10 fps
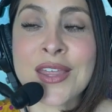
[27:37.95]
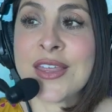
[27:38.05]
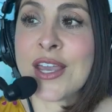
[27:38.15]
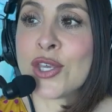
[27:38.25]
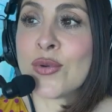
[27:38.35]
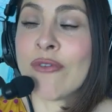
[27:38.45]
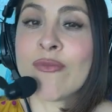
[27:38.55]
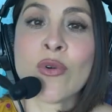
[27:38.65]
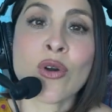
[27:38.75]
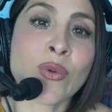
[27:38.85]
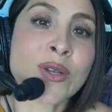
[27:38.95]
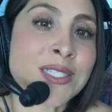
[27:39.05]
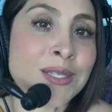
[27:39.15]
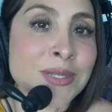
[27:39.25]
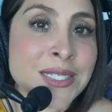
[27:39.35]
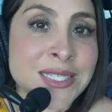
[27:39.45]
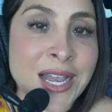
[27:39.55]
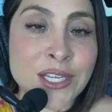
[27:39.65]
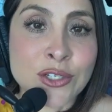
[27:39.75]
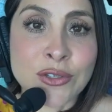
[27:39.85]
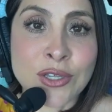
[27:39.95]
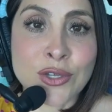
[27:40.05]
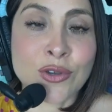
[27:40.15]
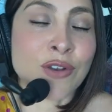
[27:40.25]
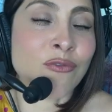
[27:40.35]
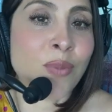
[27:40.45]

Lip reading: that you have more wisdom inside you than you could have